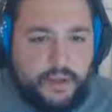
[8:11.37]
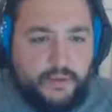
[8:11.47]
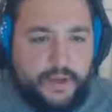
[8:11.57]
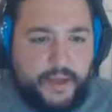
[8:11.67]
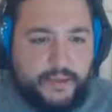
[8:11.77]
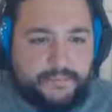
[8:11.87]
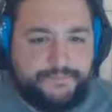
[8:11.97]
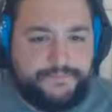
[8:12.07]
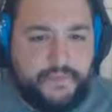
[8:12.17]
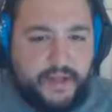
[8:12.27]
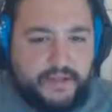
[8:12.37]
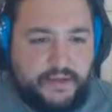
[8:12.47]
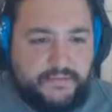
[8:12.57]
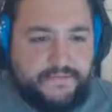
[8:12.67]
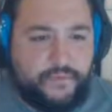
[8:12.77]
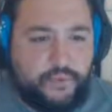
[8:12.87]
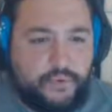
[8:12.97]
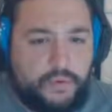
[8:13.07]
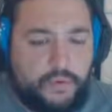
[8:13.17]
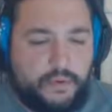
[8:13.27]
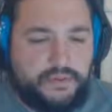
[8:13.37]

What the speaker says: Okay. And then for